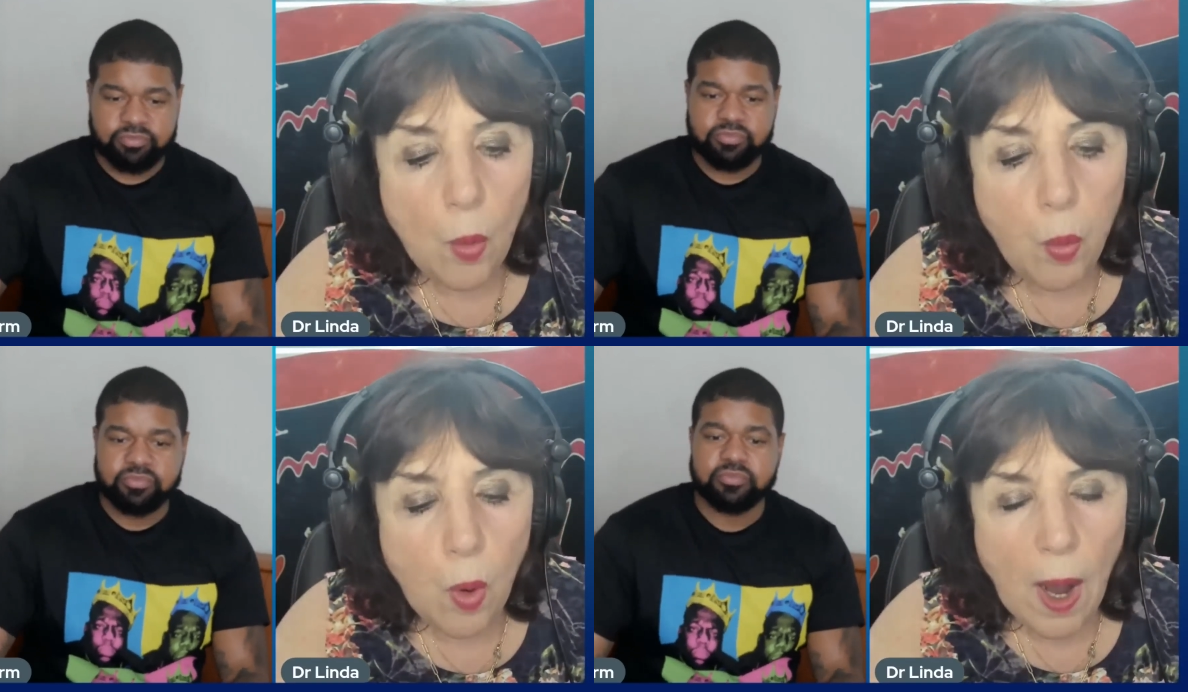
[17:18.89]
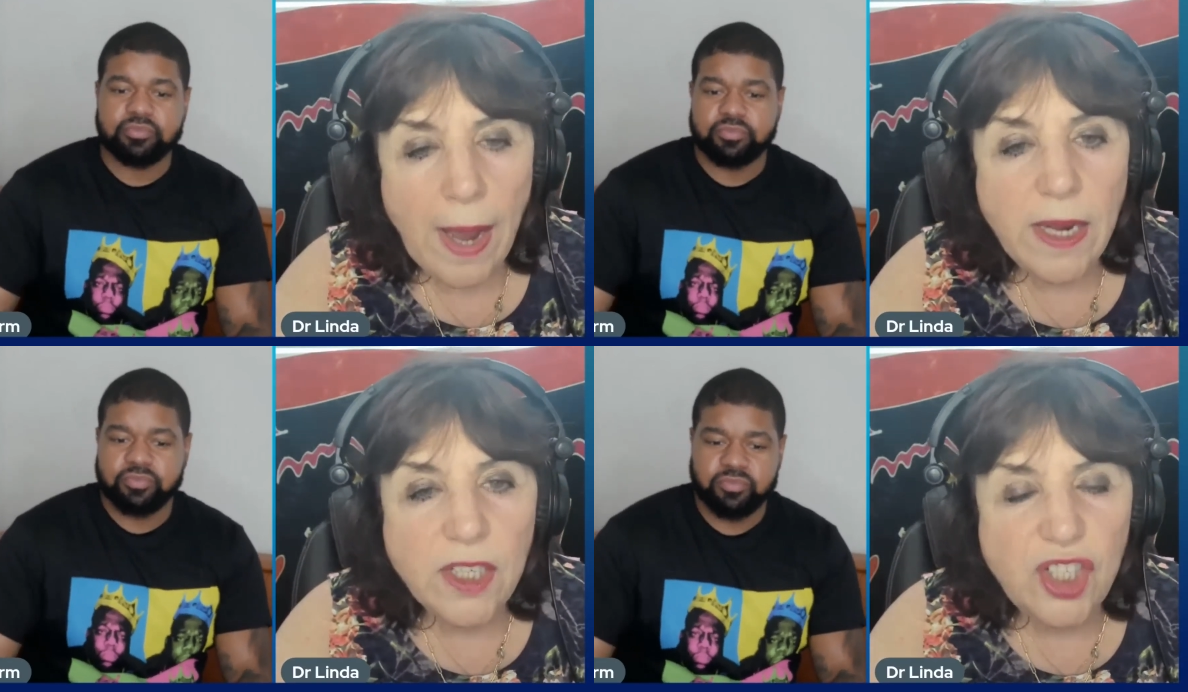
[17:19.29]

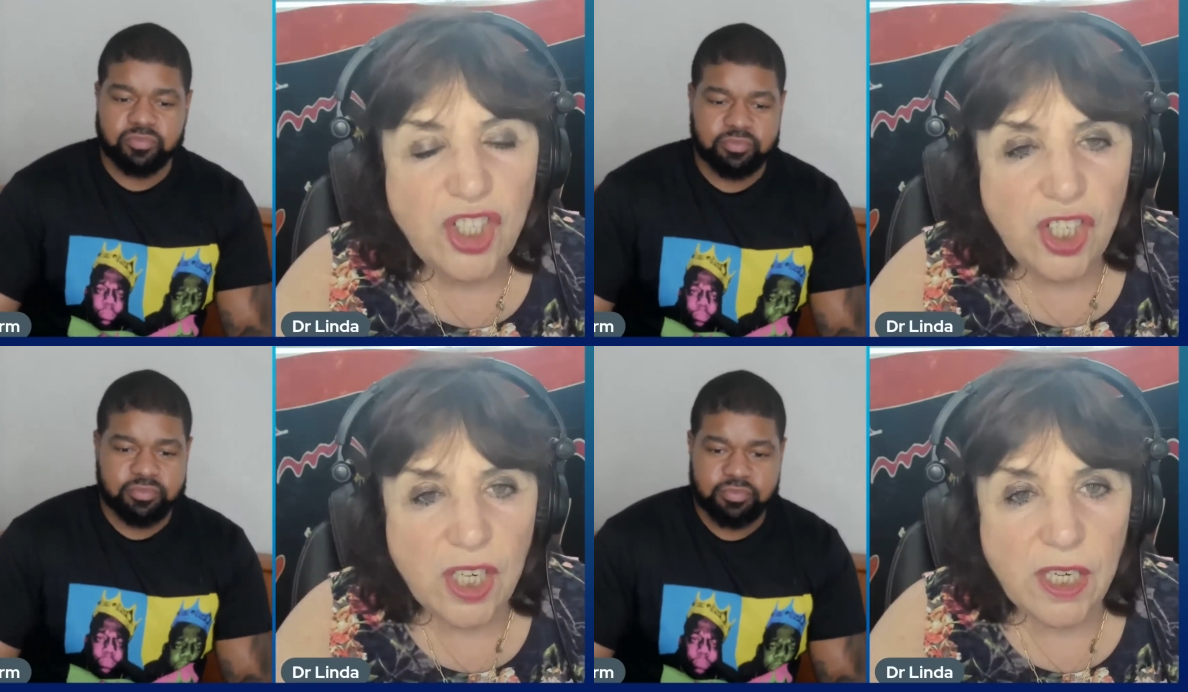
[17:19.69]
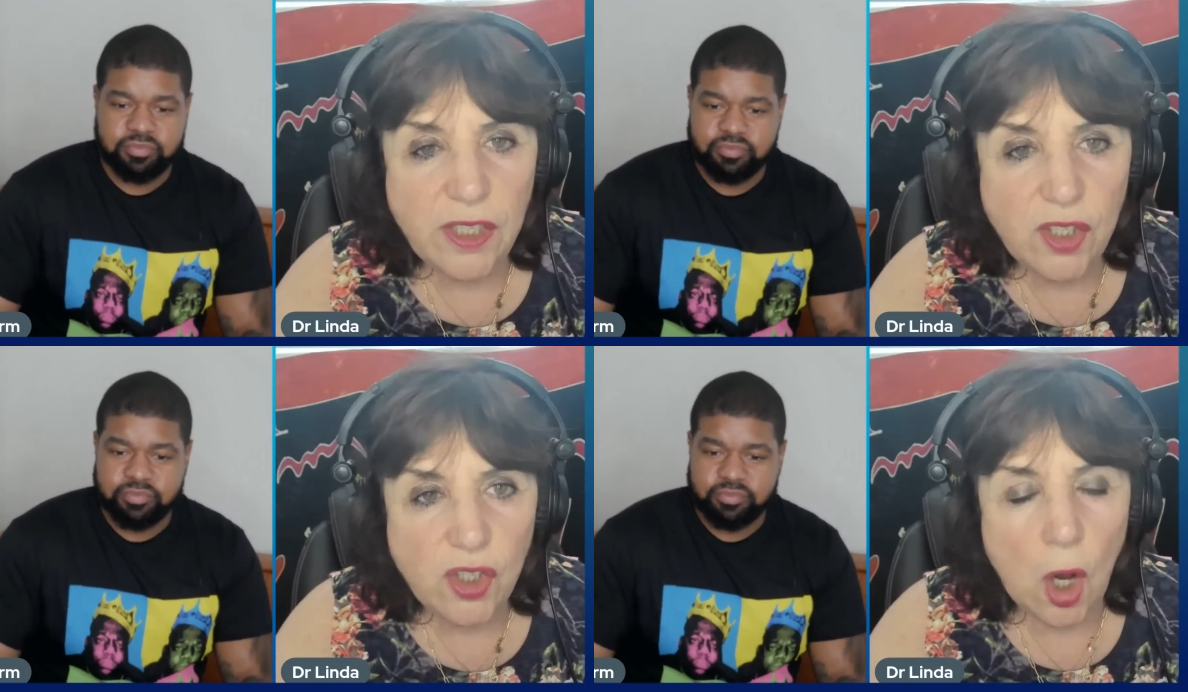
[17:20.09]
Speaker 1: Why is she
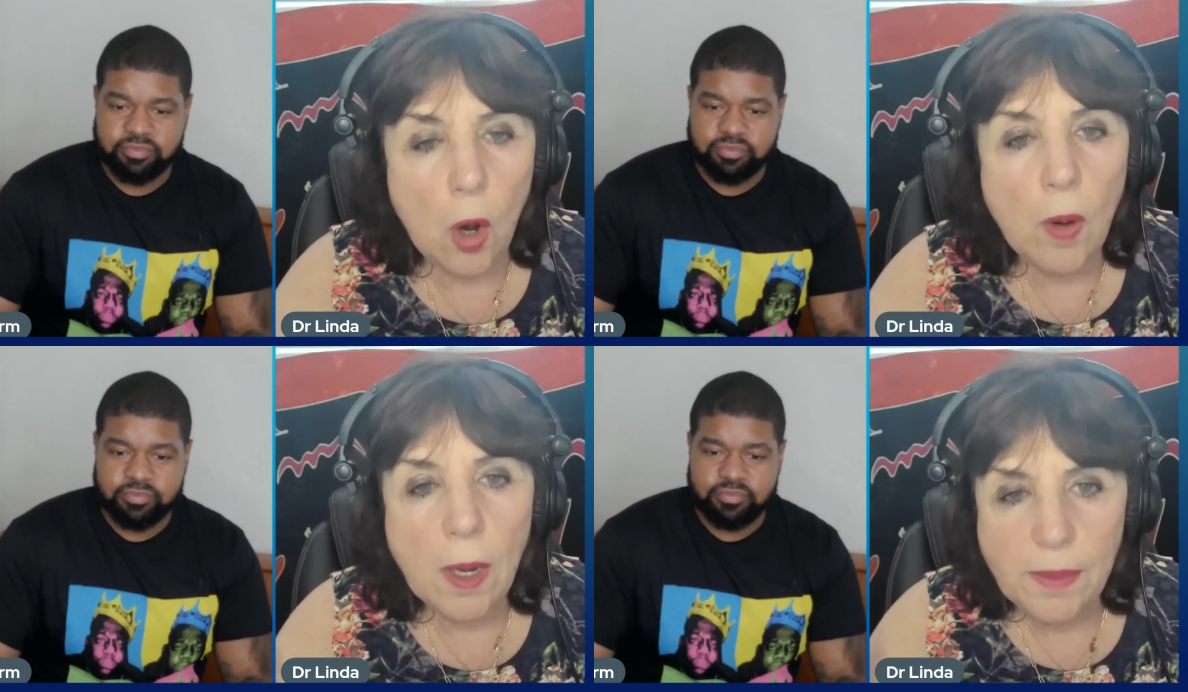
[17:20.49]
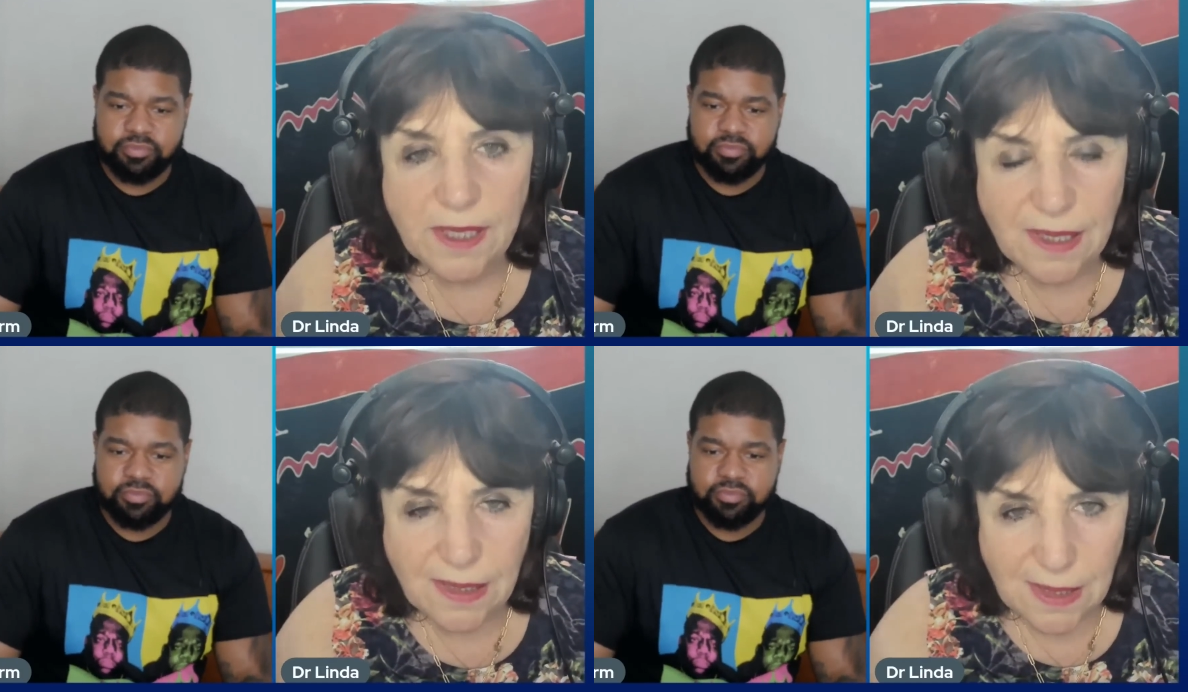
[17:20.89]
so
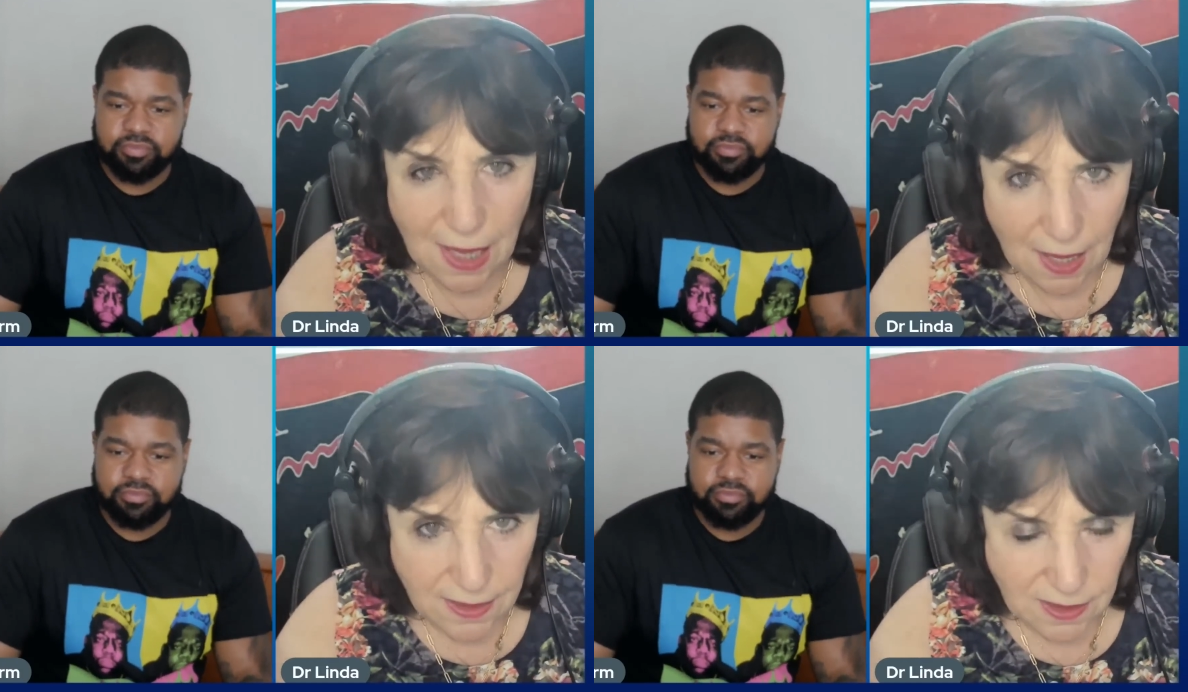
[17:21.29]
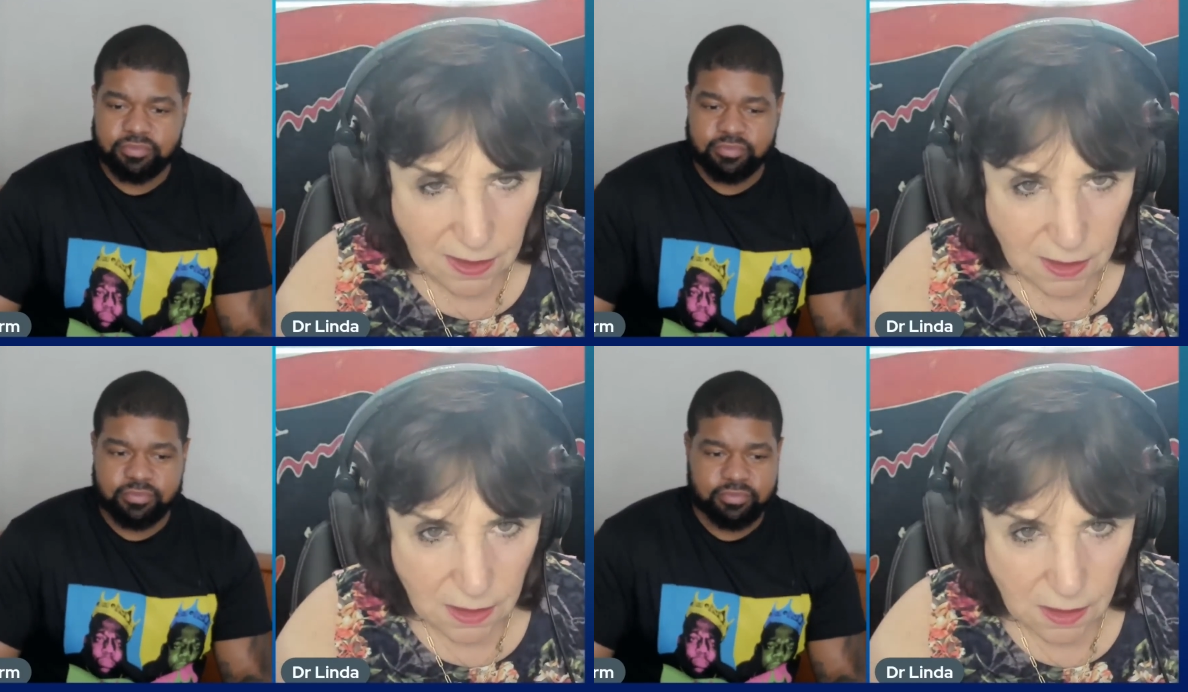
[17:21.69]

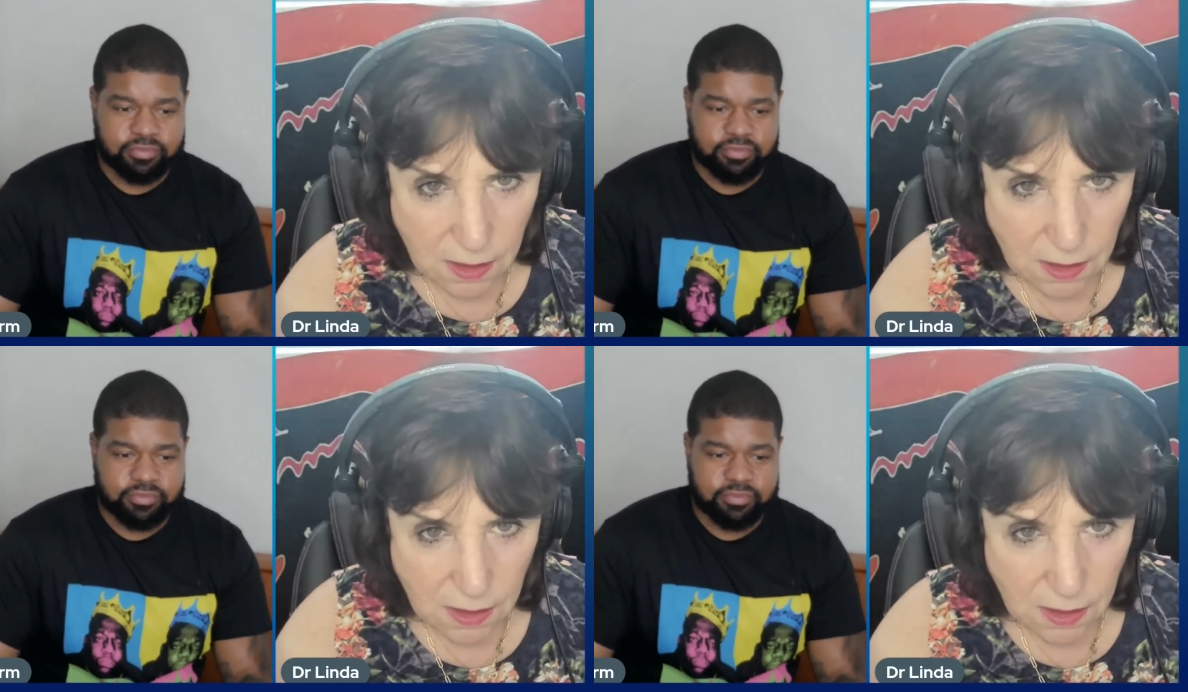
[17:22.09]
obsessed